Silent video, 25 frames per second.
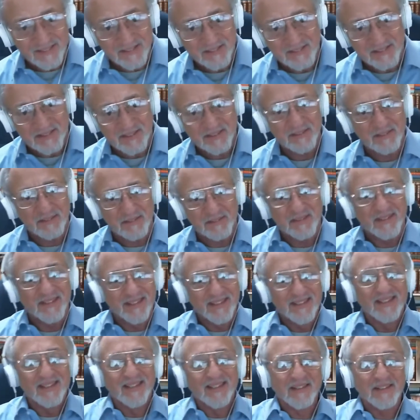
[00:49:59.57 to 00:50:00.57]
you to
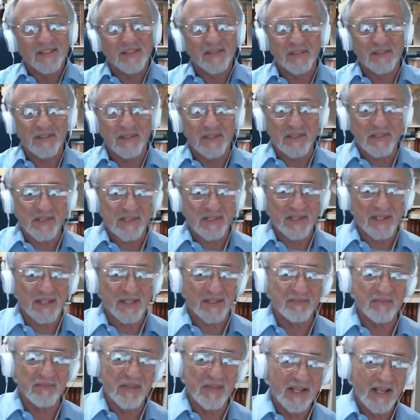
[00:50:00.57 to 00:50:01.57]
to this
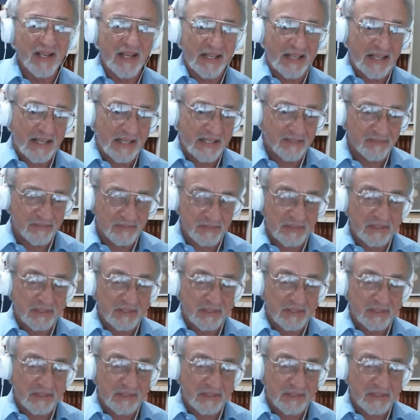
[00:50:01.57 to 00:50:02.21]
um, kind of